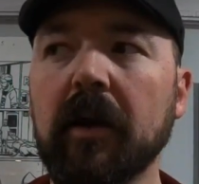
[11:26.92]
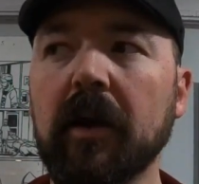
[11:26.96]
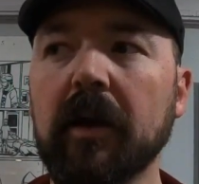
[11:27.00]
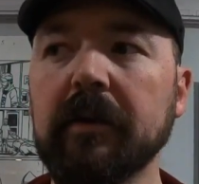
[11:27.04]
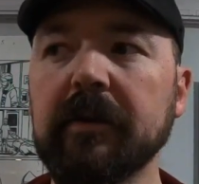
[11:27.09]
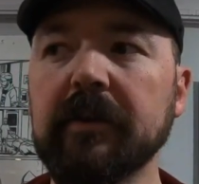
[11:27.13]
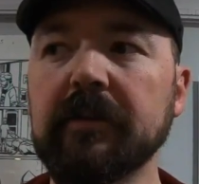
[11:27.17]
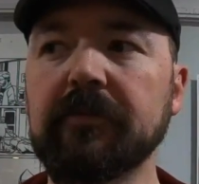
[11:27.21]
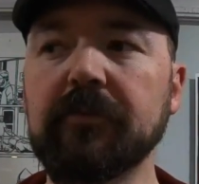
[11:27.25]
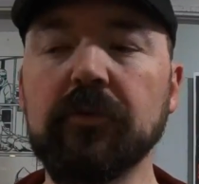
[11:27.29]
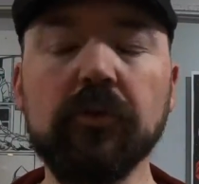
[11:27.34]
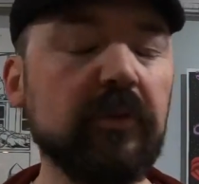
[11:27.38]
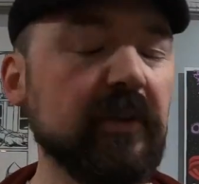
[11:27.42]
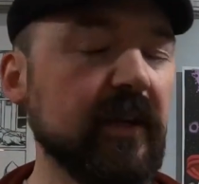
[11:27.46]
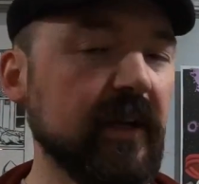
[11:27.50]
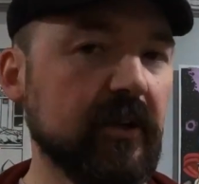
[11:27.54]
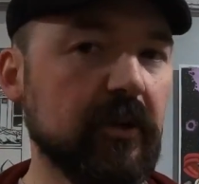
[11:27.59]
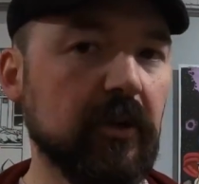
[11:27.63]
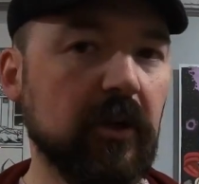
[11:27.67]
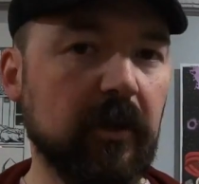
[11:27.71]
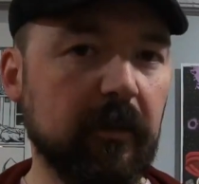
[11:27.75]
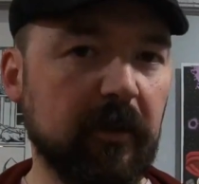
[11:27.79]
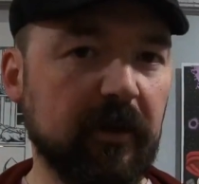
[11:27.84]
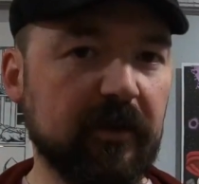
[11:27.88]
If you take
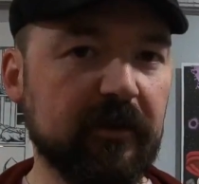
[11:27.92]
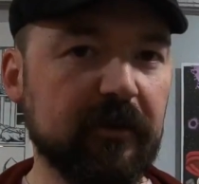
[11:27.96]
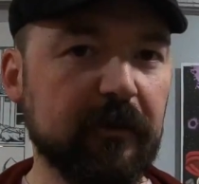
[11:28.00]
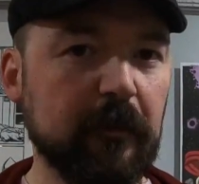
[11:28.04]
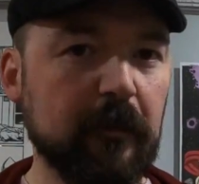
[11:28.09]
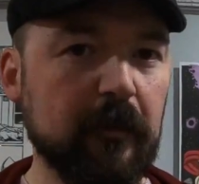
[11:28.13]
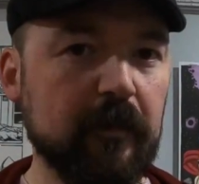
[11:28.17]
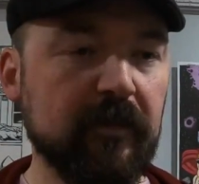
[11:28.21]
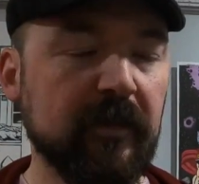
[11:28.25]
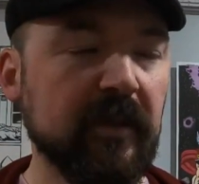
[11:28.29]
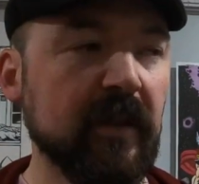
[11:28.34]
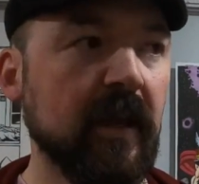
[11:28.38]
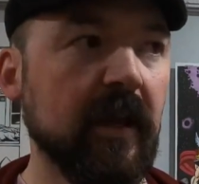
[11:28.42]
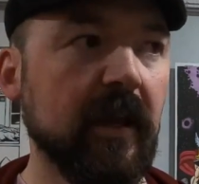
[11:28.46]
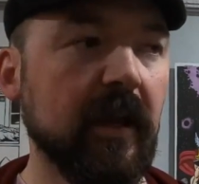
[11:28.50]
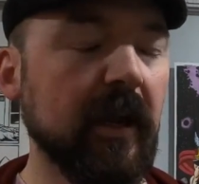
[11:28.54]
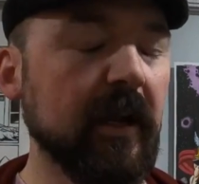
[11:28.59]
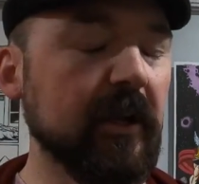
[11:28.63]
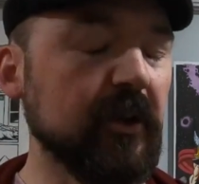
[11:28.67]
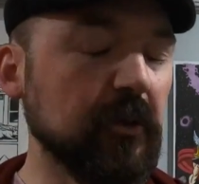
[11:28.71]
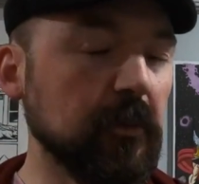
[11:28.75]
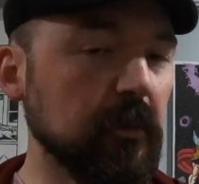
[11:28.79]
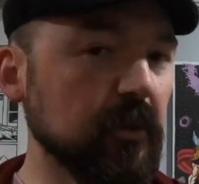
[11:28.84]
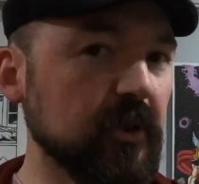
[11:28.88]
comics
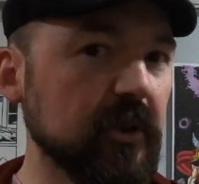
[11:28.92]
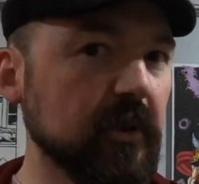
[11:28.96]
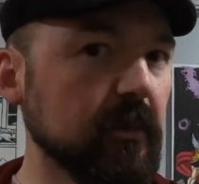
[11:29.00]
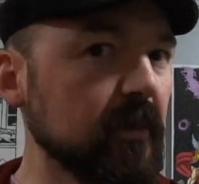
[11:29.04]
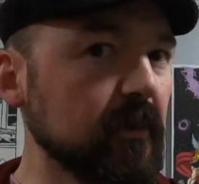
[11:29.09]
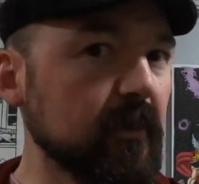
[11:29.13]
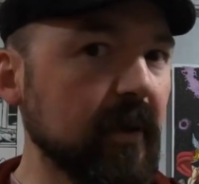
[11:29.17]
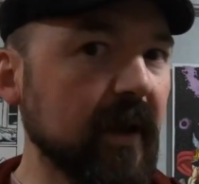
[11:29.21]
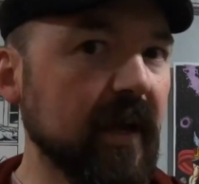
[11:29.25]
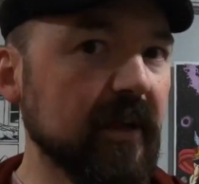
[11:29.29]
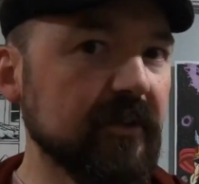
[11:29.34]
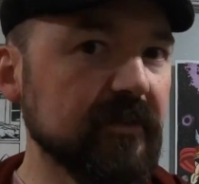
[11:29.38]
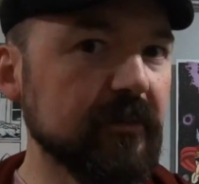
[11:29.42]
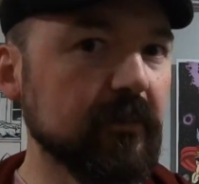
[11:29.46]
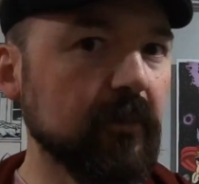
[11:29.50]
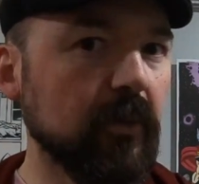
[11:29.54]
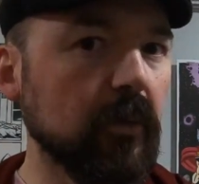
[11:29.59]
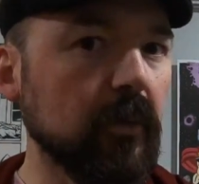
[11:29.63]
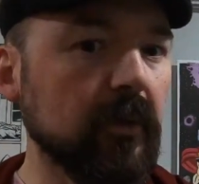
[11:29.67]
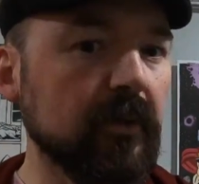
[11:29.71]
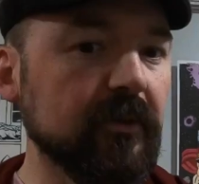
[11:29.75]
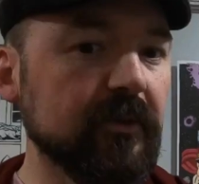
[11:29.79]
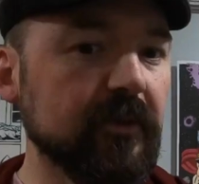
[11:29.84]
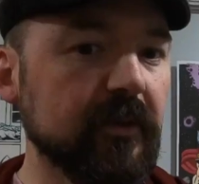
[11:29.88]
and you put them in bags and
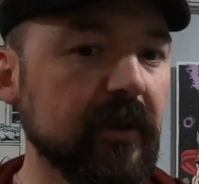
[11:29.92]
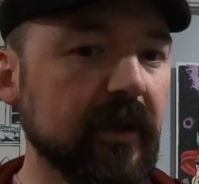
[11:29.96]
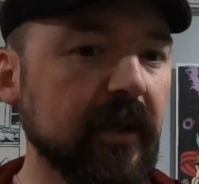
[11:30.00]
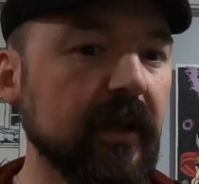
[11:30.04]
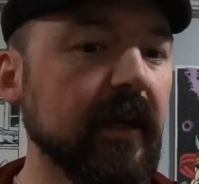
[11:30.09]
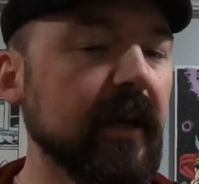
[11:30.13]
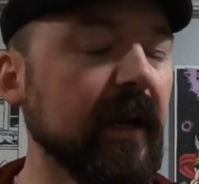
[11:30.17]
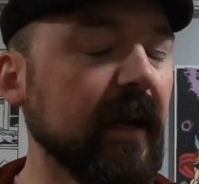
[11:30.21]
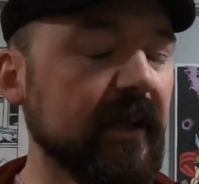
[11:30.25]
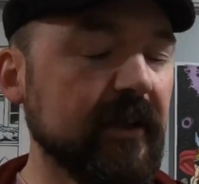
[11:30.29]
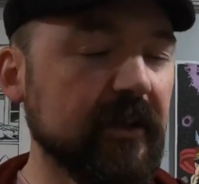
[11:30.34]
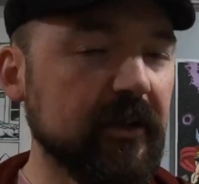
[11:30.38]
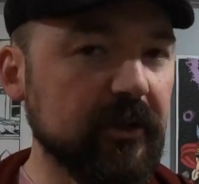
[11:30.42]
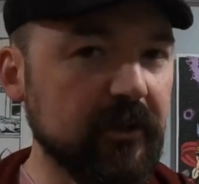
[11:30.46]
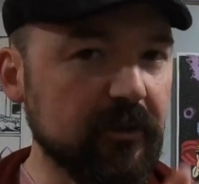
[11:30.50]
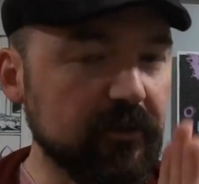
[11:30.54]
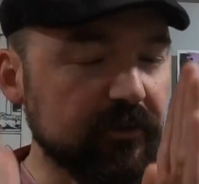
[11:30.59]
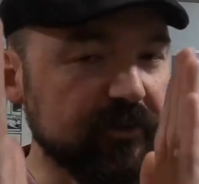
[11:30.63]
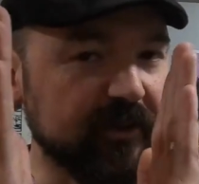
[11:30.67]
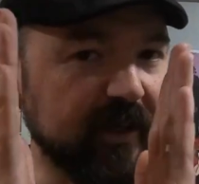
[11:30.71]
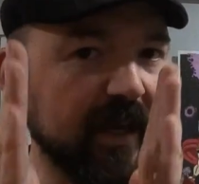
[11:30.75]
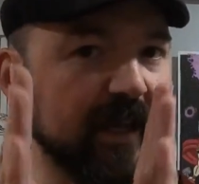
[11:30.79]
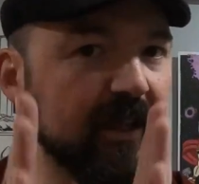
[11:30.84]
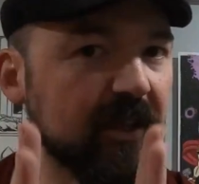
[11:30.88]
boards, and then you
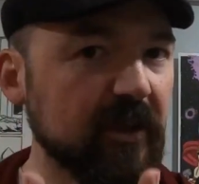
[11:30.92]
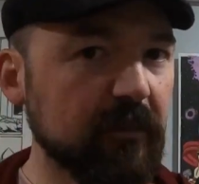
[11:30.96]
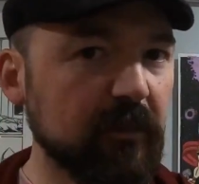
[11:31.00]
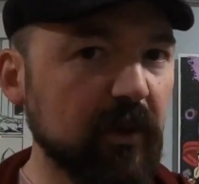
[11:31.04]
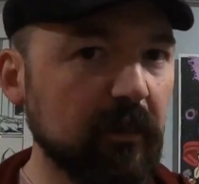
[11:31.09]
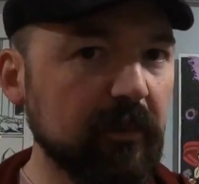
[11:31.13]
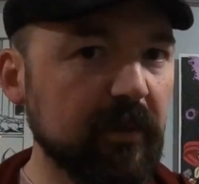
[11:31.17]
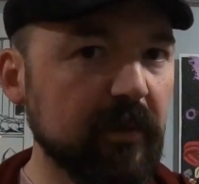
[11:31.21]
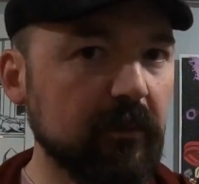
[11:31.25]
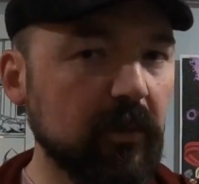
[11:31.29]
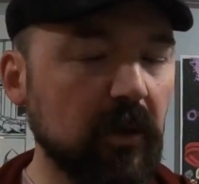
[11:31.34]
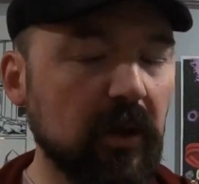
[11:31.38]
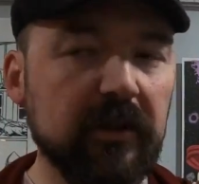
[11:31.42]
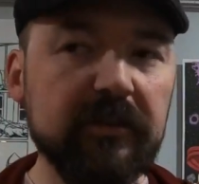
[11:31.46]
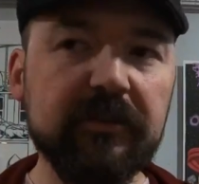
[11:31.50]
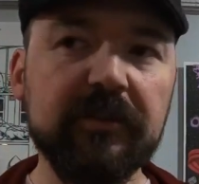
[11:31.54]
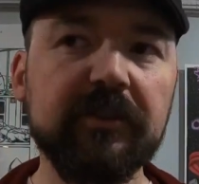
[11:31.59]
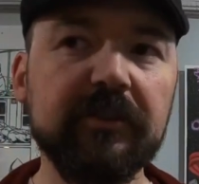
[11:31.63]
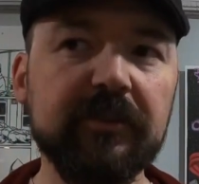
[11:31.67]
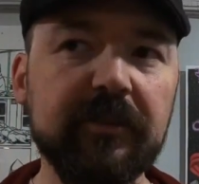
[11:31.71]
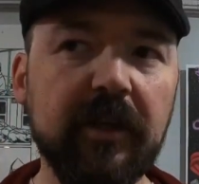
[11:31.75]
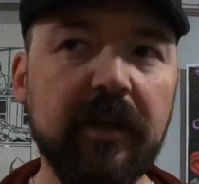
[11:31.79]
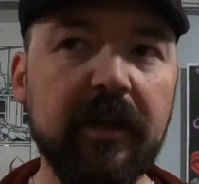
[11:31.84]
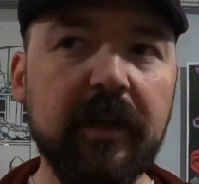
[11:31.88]
stand them up in
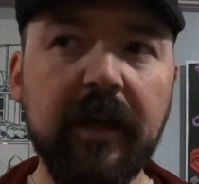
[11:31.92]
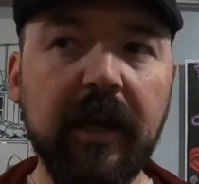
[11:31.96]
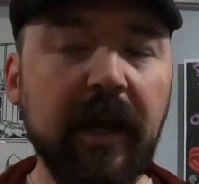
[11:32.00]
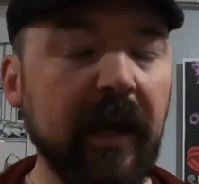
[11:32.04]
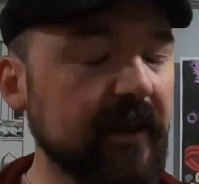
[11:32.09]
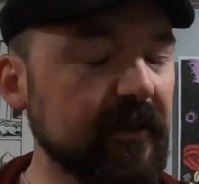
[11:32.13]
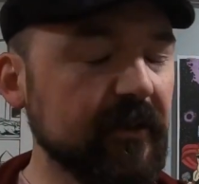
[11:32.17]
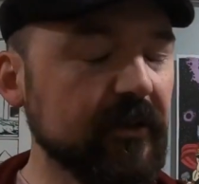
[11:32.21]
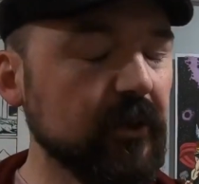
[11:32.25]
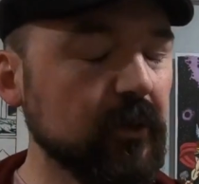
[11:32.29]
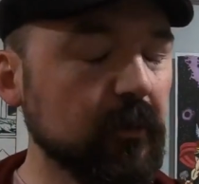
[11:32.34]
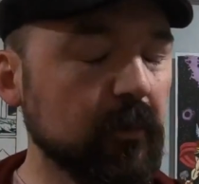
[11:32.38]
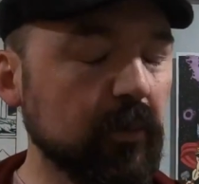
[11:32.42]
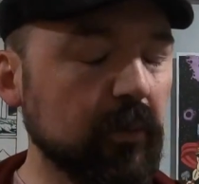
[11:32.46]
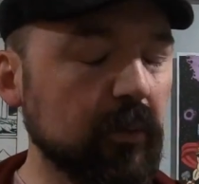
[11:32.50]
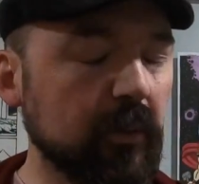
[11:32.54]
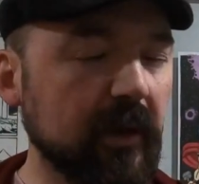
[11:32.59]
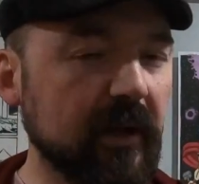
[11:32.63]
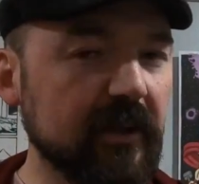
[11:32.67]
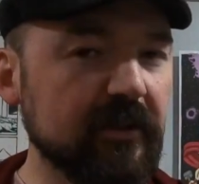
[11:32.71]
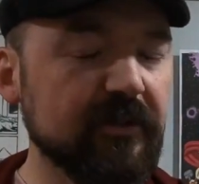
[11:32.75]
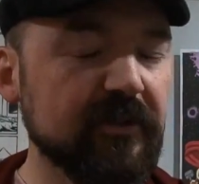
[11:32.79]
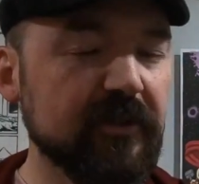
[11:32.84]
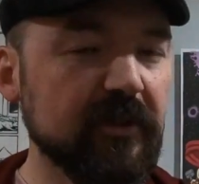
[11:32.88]
boxes, and then you
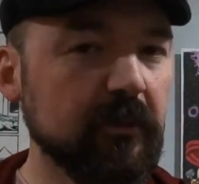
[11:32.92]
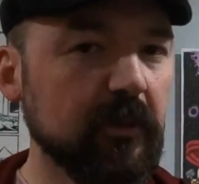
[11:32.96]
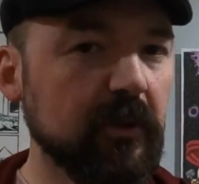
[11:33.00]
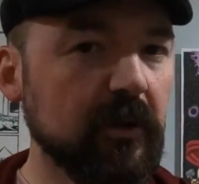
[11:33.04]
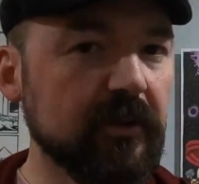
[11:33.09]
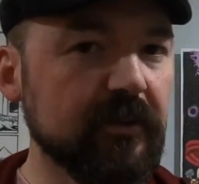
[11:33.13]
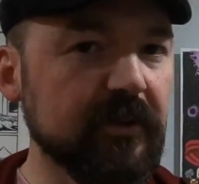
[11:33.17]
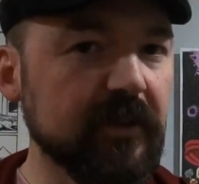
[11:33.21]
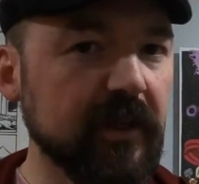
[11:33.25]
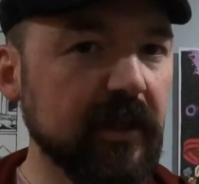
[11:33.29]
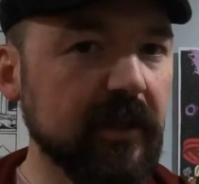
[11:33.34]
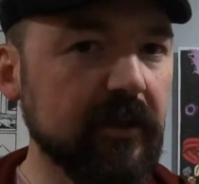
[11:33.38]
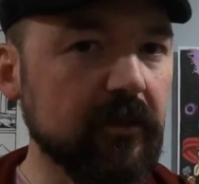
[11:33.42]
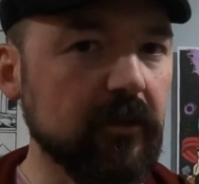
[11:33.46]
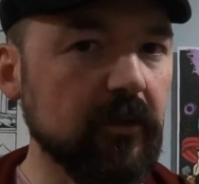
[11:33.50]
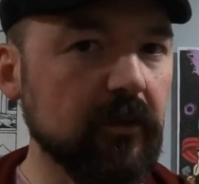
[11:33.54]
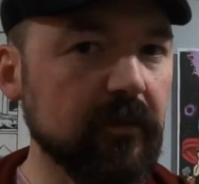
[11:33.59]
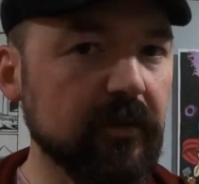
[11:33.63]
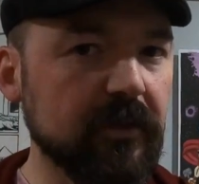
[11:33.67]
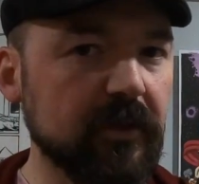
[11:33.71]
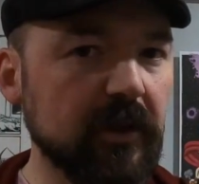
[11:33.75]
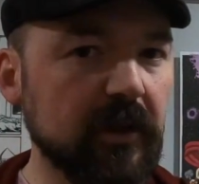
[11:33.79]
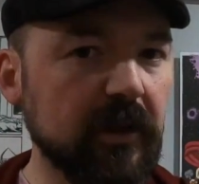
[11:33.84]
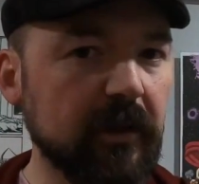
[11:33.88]
press them all together
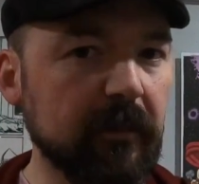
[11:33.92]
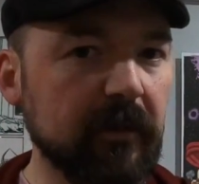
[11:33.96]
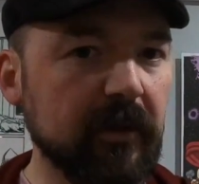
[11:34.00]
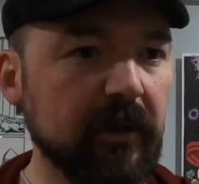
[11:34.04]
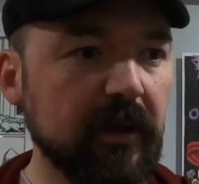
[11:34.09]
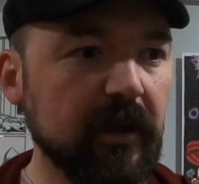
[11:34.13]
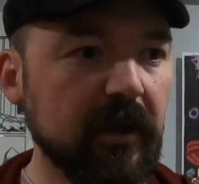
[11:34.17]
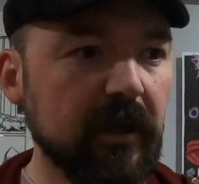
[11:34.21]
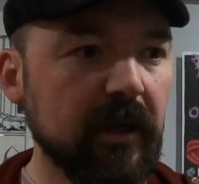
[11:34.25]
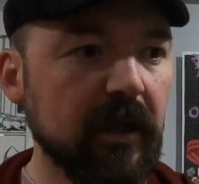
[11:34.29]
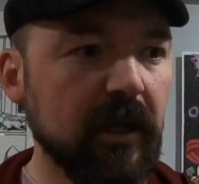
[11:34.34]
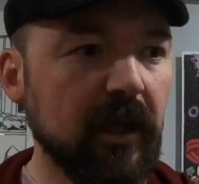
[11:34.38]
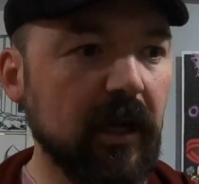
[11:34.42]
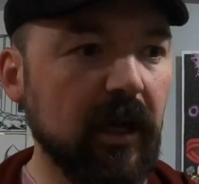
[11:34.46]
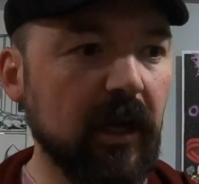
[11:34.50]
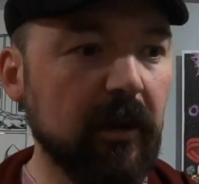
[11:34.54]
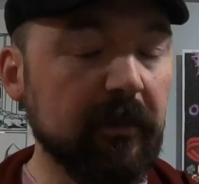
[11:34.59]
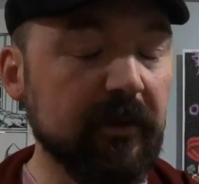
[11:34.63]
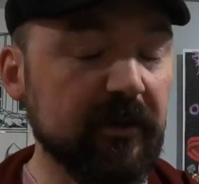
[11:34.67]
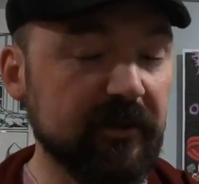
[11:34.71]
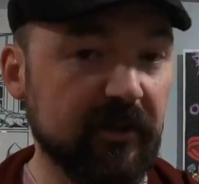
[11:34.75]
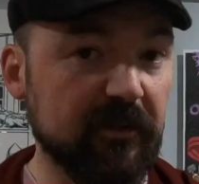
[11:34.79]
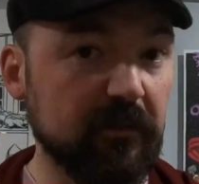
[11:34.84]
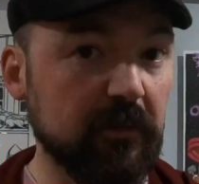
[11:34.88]
over time,
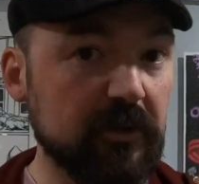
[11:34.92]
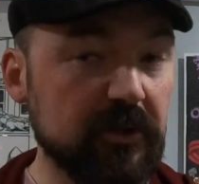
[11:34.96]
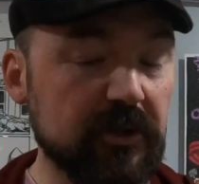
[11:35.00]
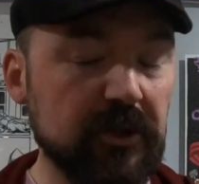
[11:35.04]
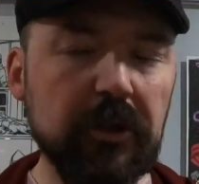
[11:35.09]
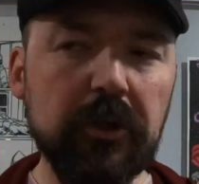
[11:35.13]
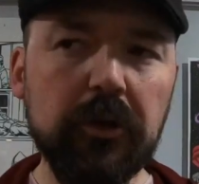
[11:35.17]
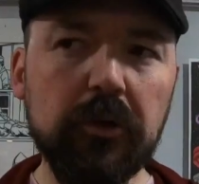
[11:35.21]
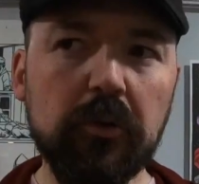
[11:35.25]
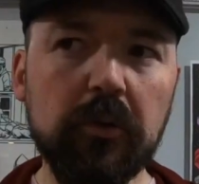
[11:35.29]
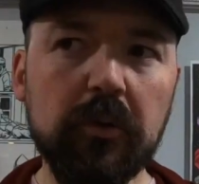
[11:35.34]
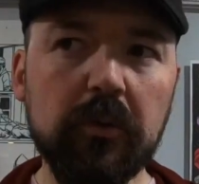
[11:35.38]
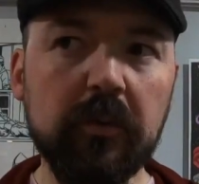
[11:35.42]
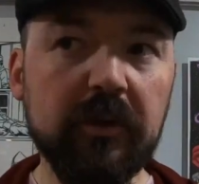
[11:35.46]
because that's what you do.